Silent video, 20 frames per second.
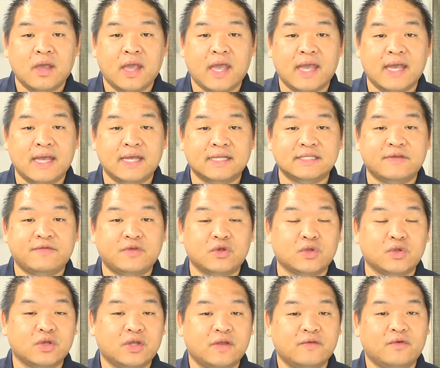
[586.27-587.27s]
And if
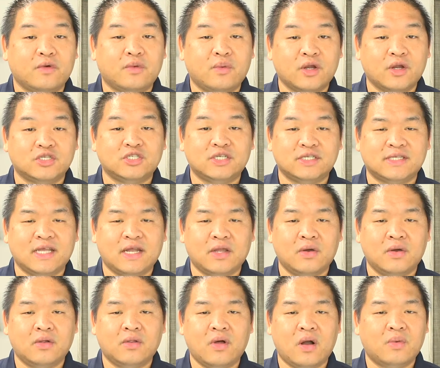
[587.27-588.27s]
you're looking for worksheets that
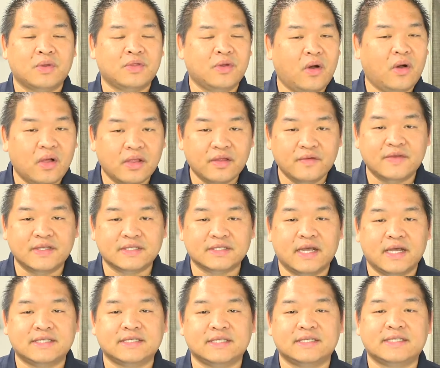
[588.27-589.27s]
go along with all of these
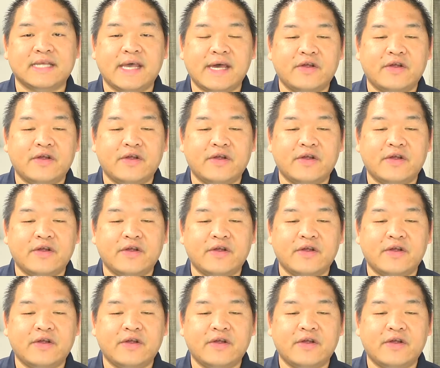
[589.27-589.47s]
lessons,